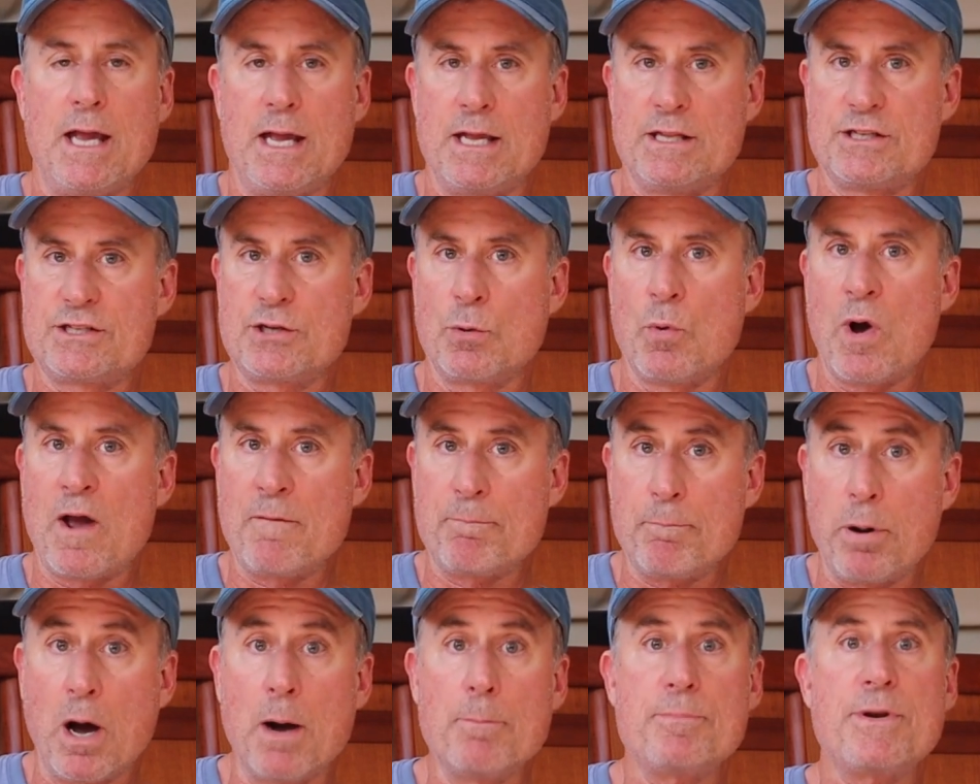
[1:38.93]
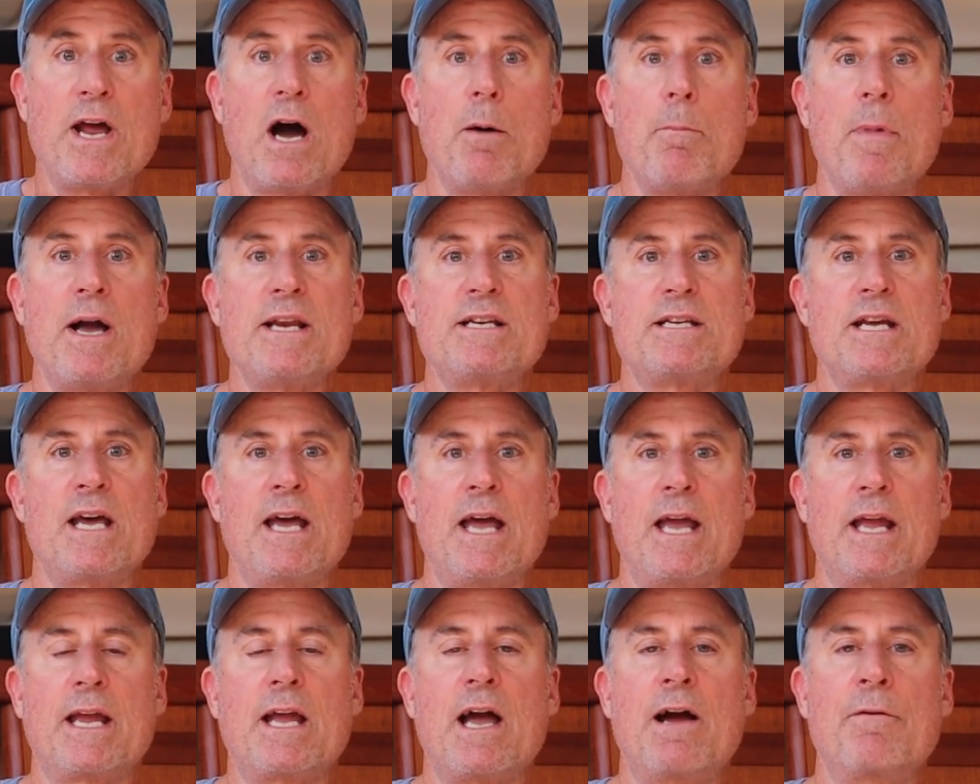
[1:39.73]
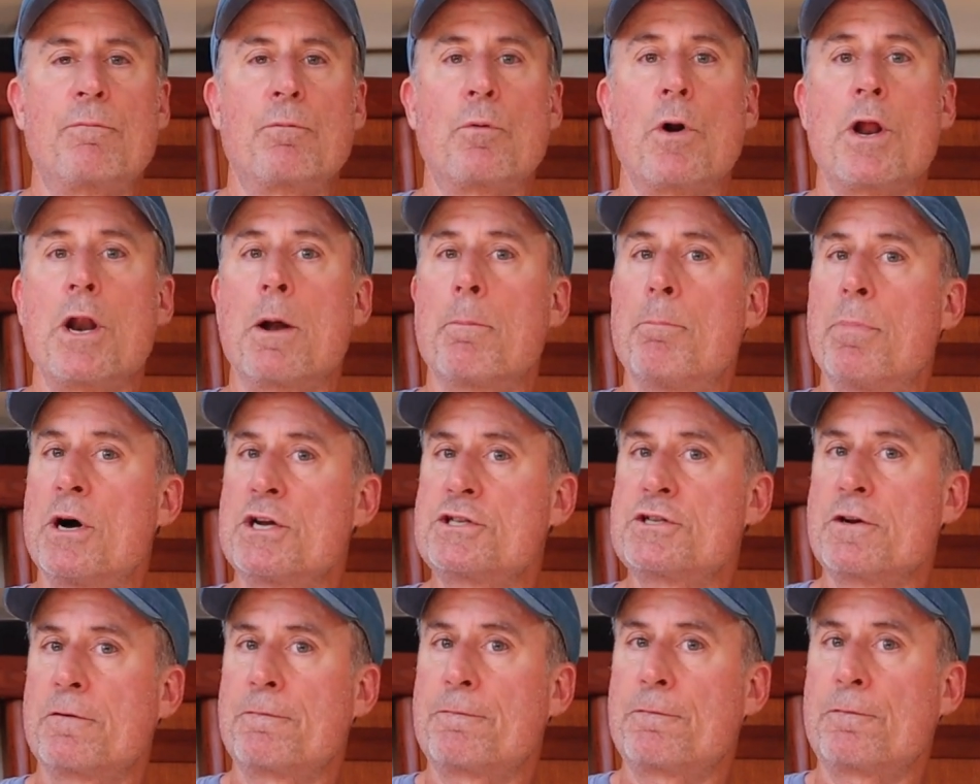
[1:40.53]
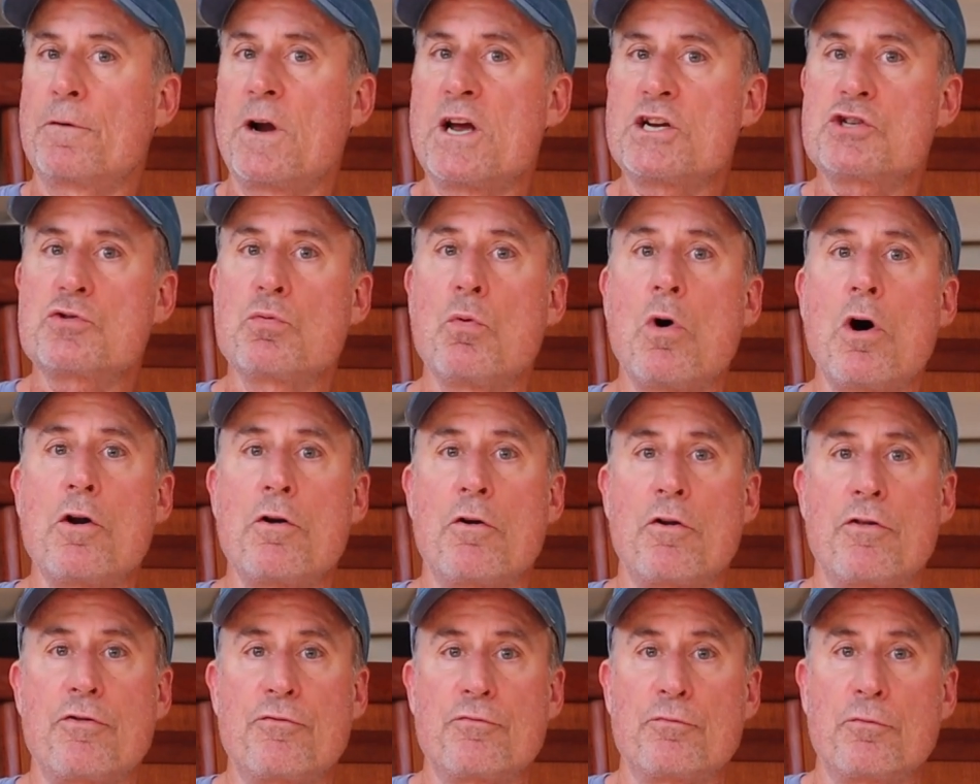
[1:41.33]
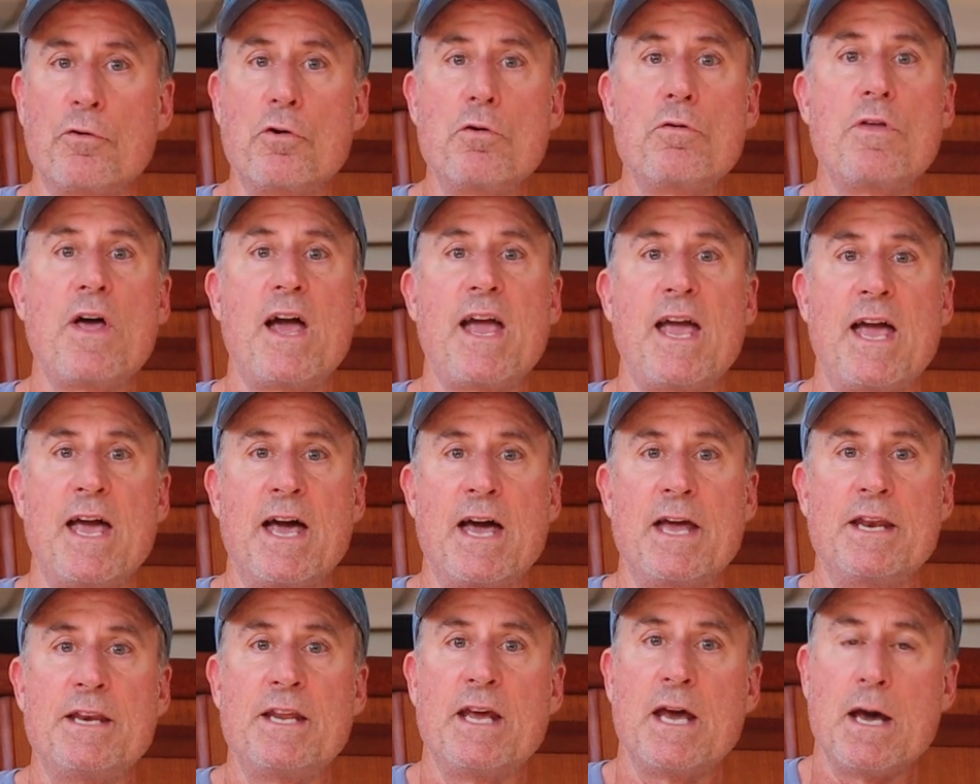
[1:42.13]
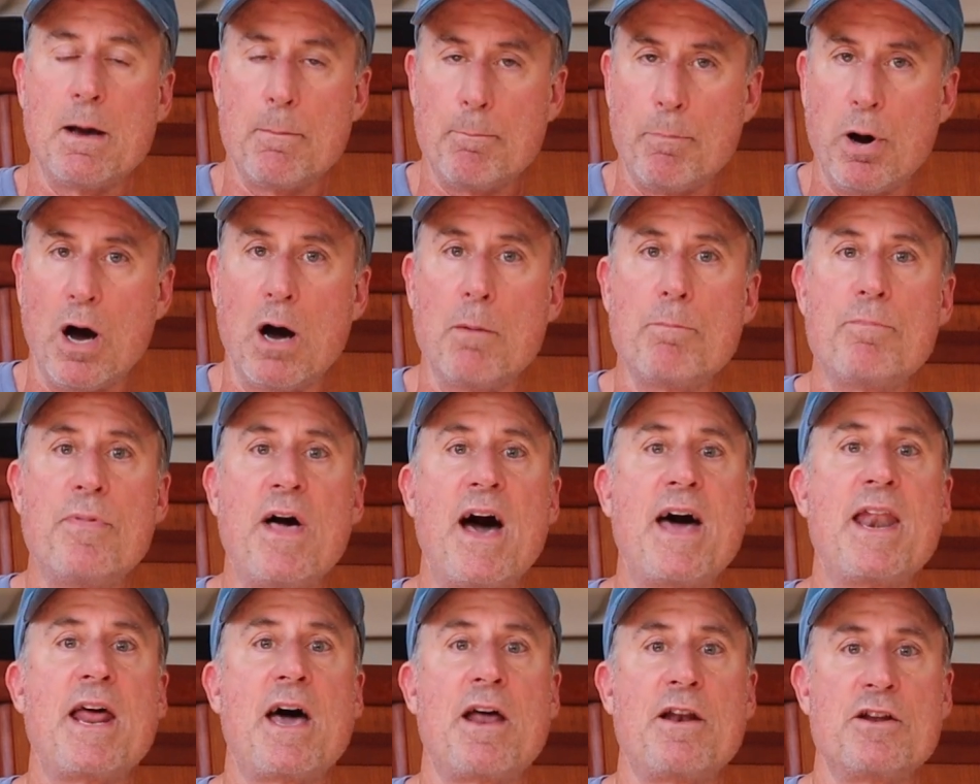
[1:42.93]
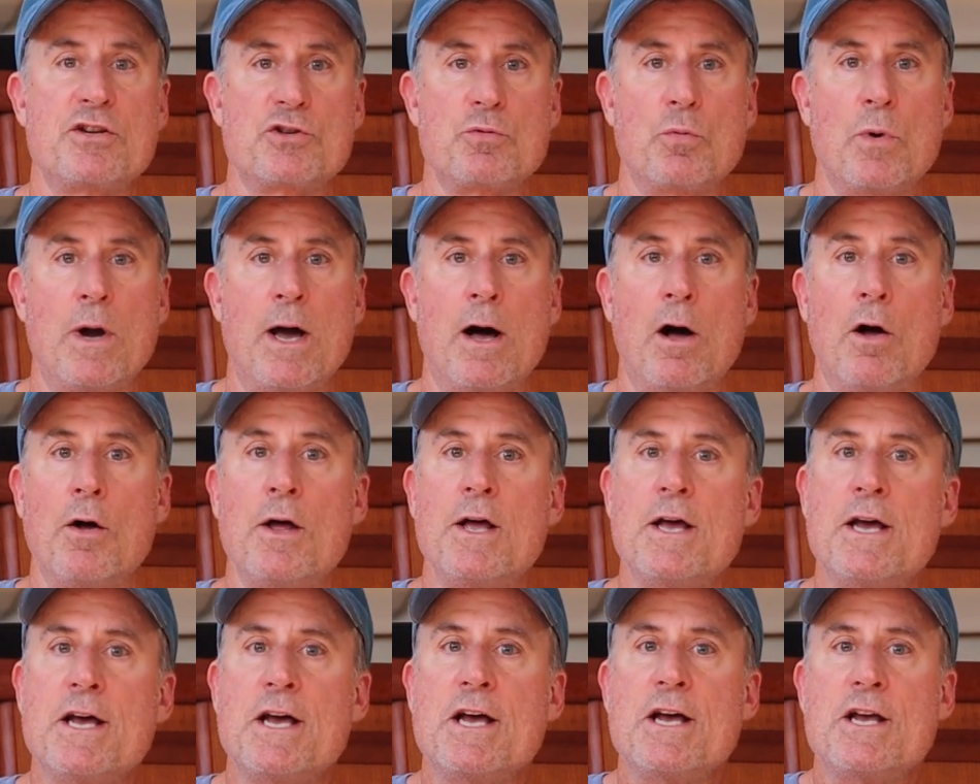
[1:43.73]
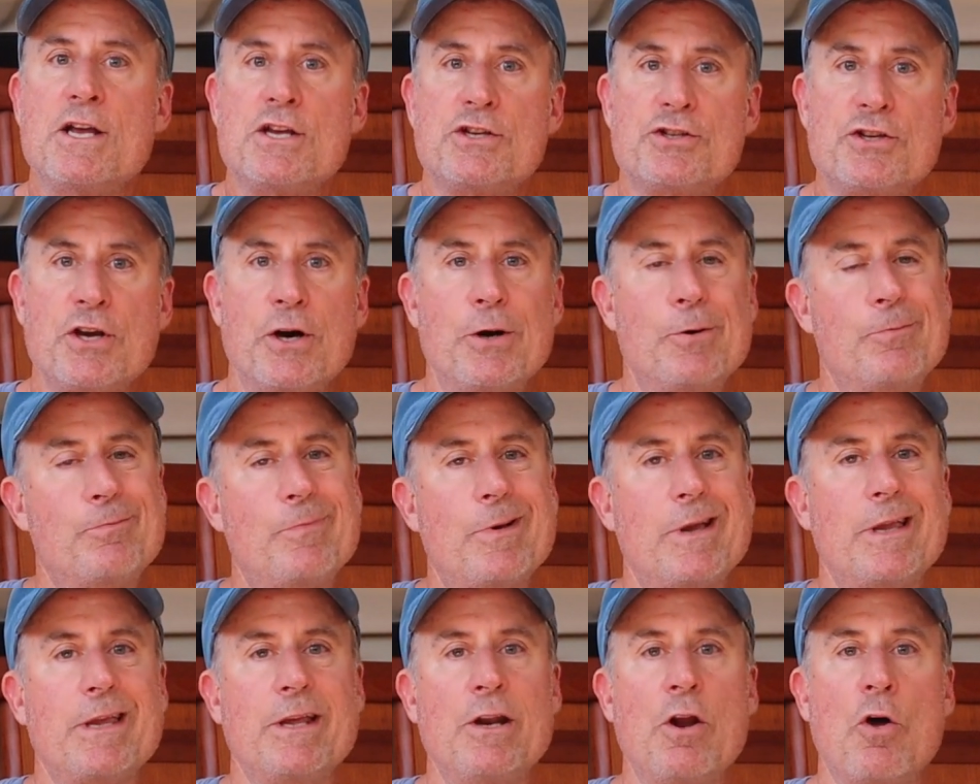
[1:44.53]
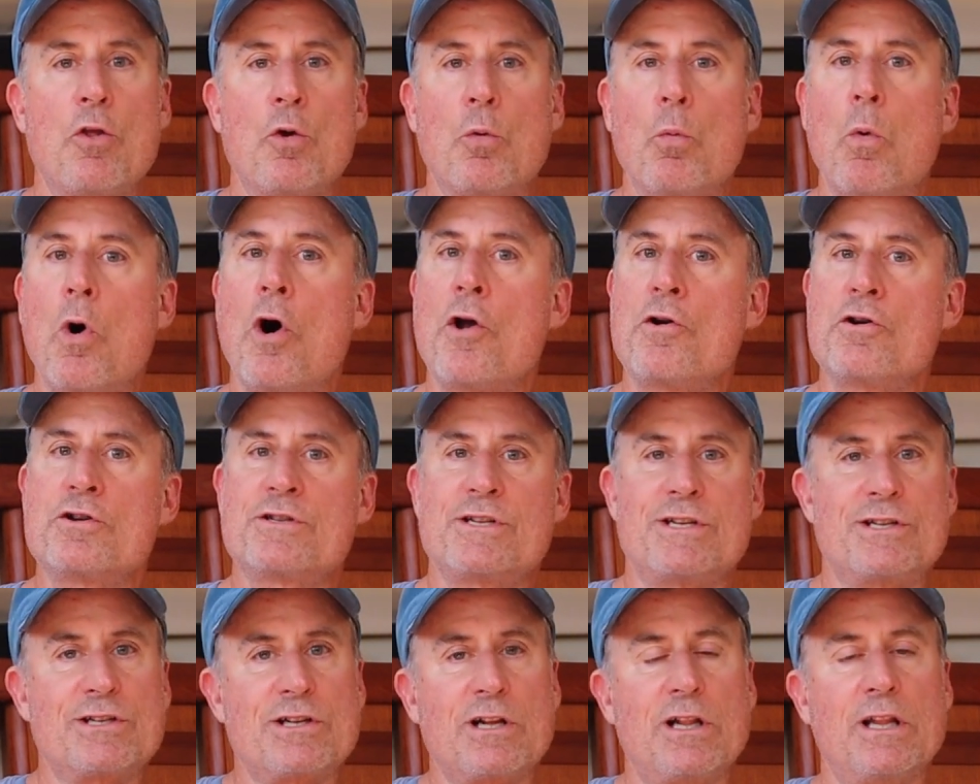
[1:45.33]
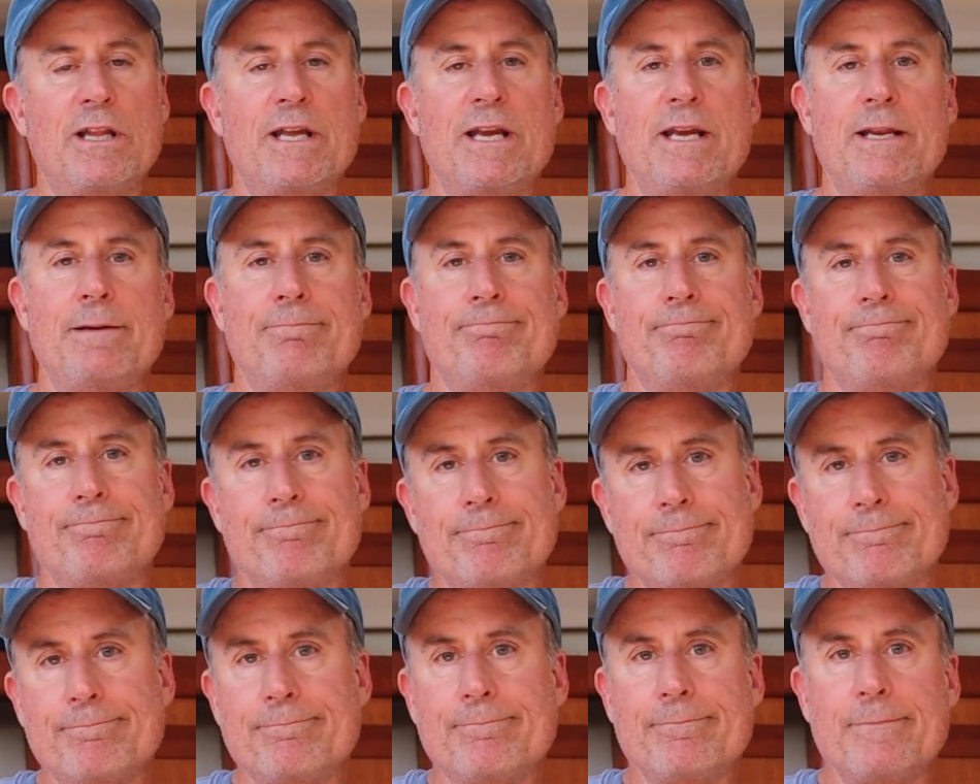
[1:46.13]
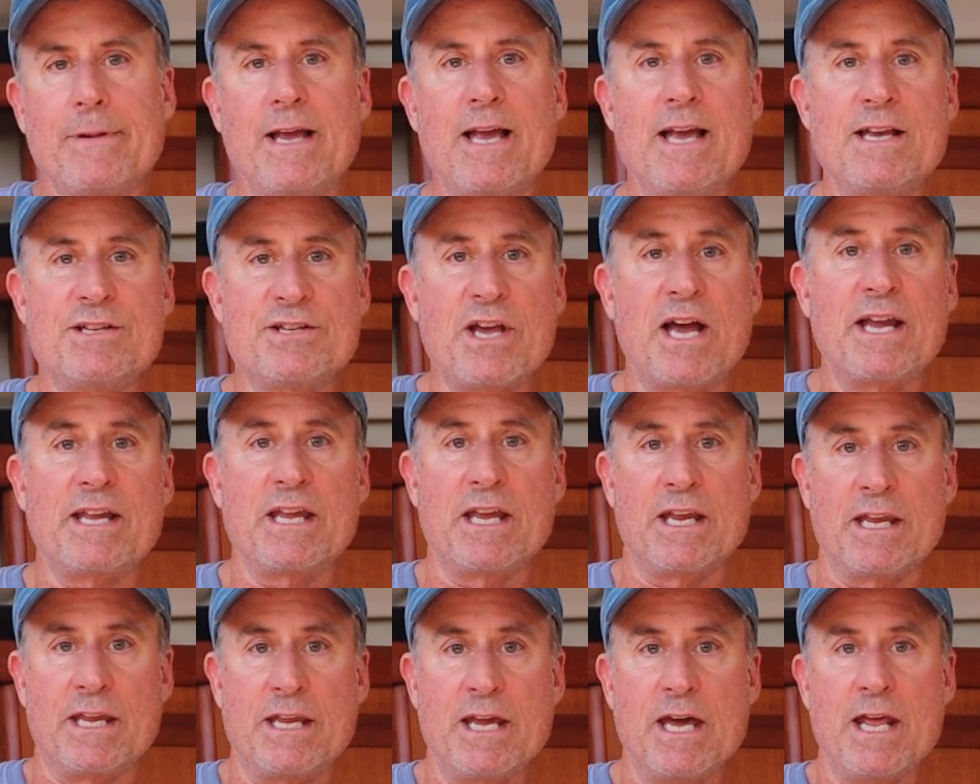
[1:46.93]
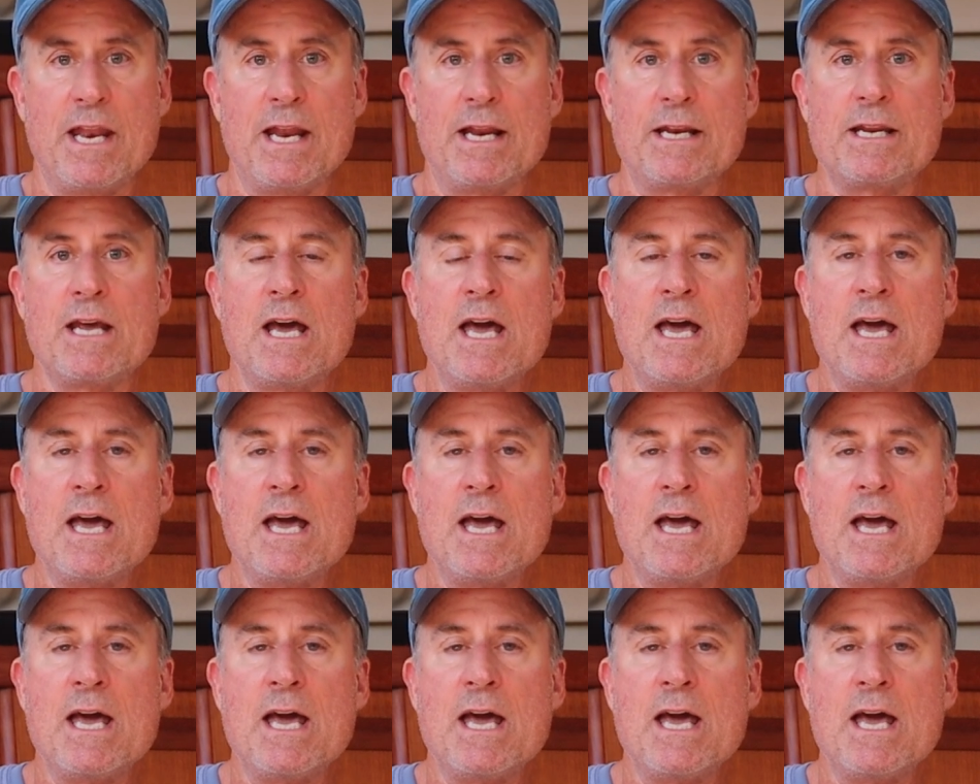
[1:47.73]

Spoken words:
And so I pumped out my tank. I've run a bunch of fresh water through the head, pumped that out as well. So, you know, the water's as clean as I can get it.